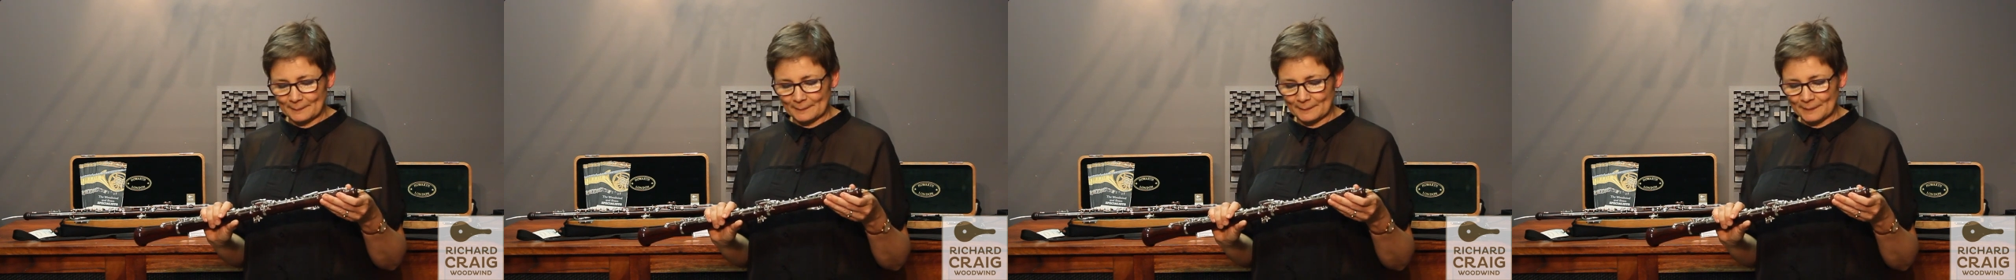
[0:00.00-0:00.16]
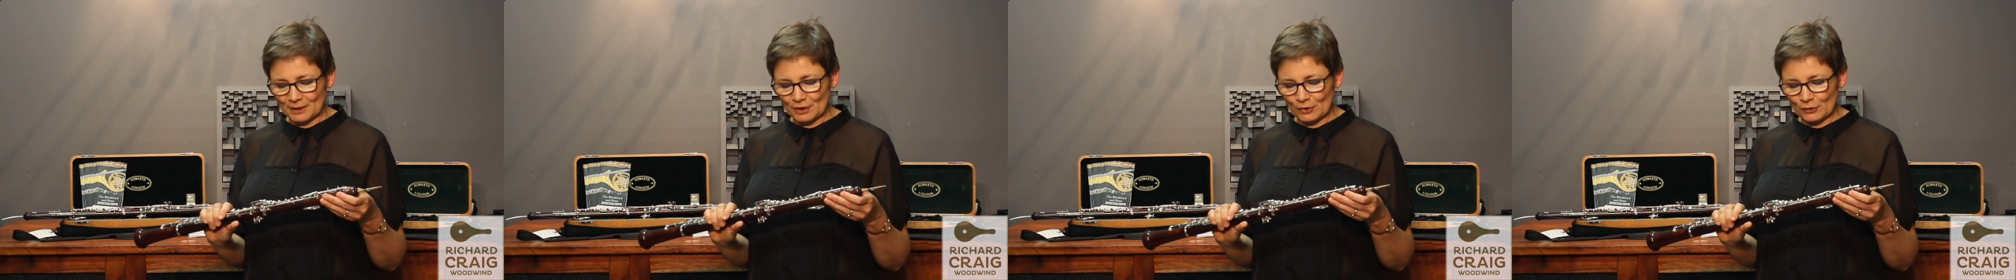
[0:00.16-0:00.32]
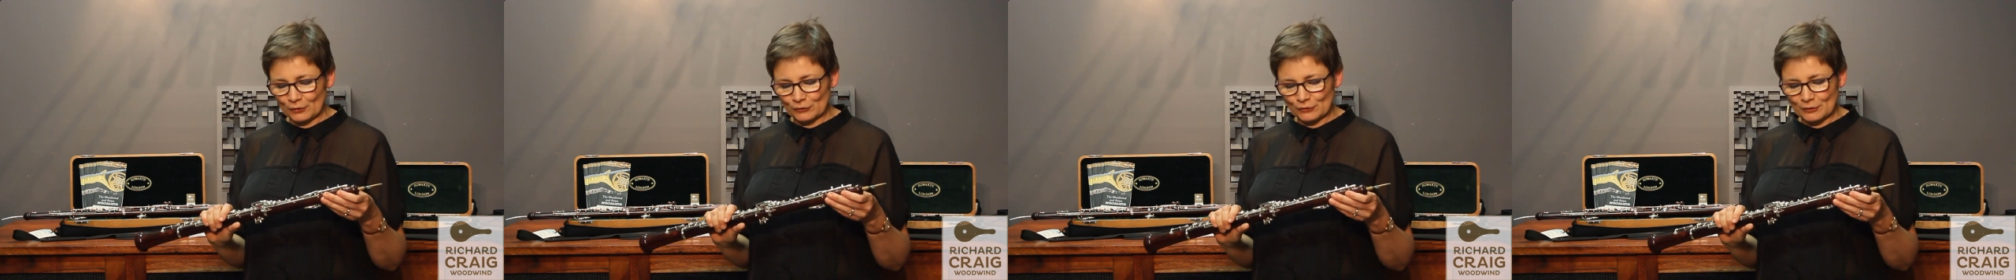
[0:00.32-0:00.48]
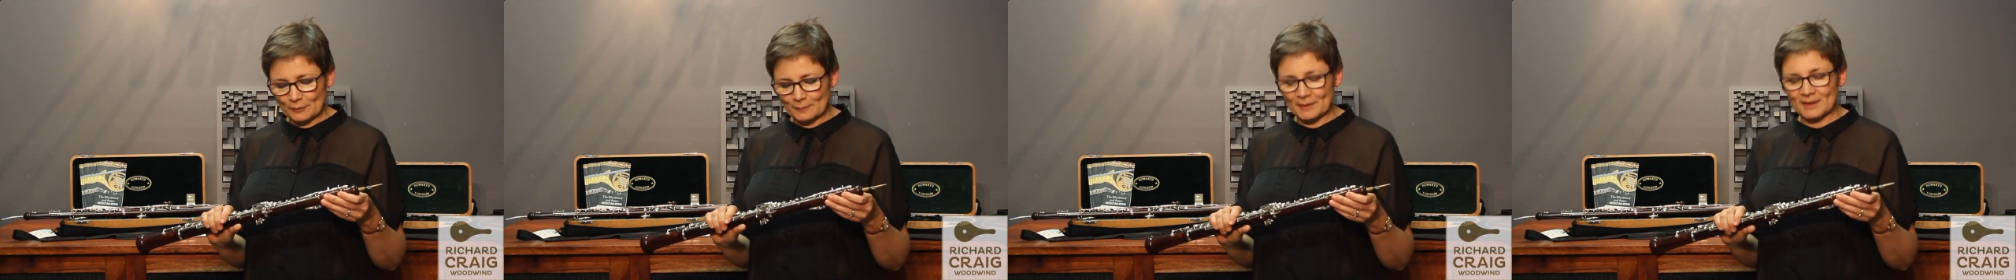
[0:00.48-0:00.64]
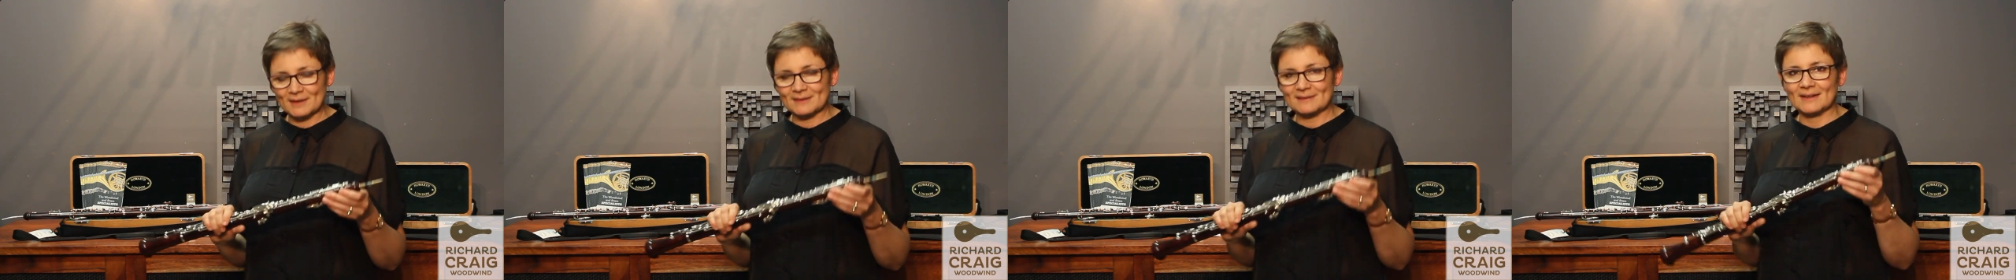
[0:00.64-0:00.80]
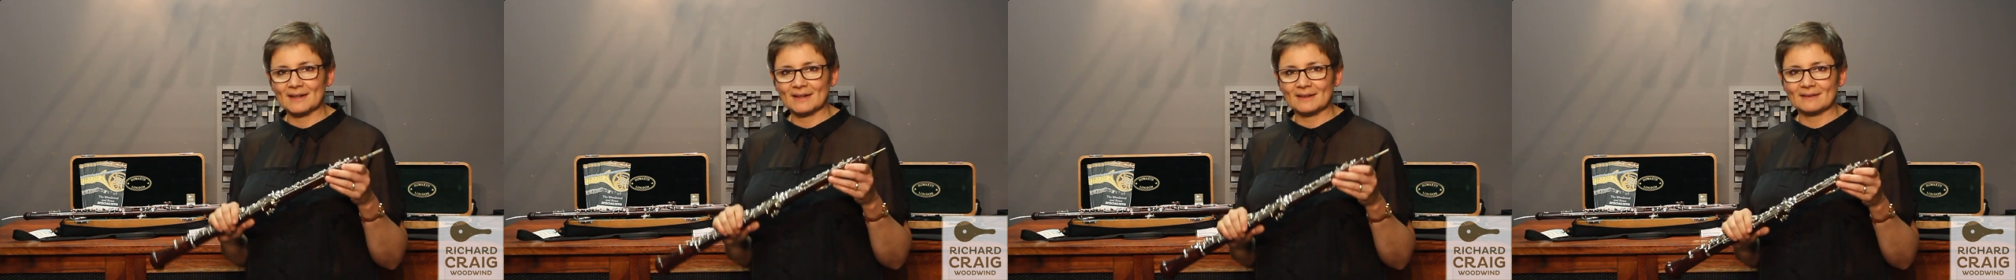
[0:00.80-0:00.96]
because on
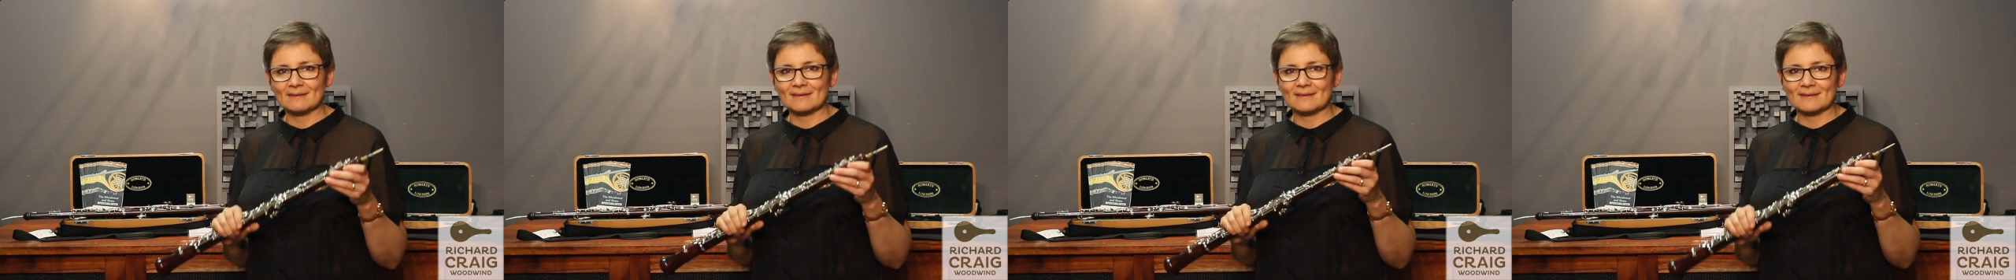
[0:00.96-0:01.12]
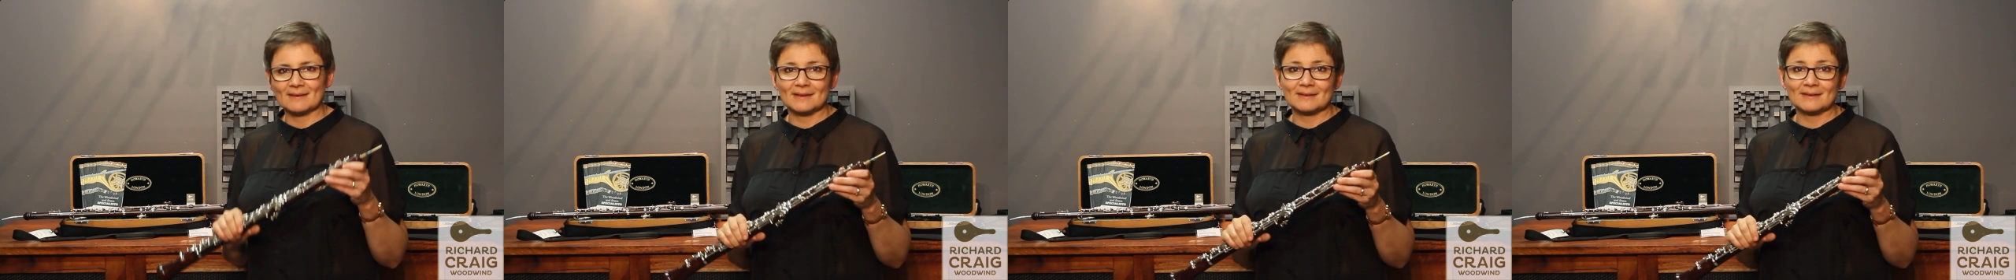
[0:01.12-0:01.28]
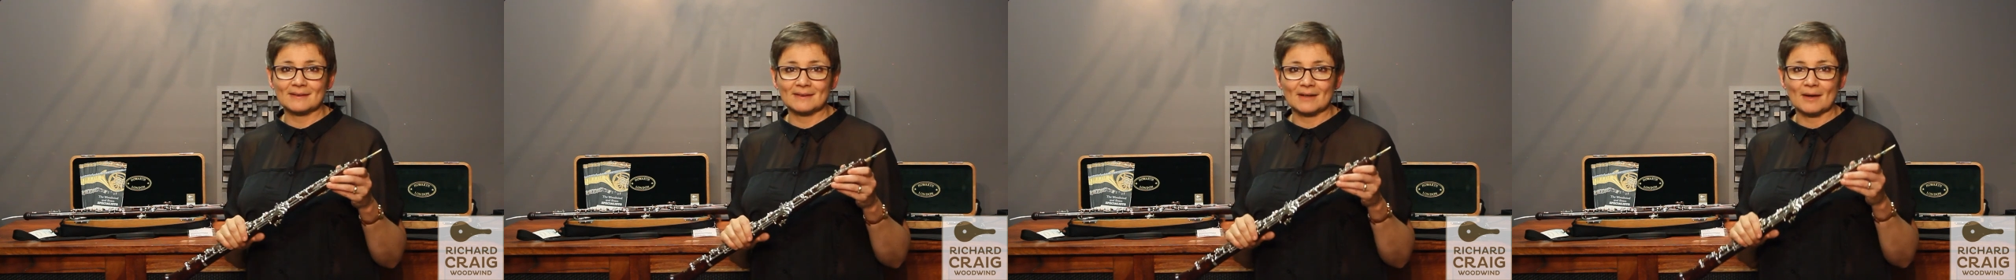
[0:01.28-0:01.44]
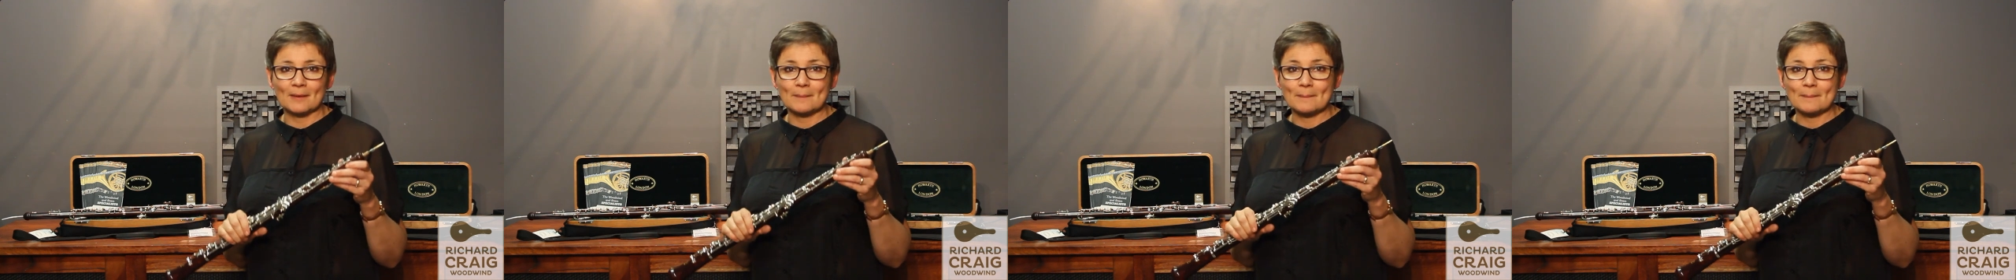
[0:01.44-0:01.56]
my second CD,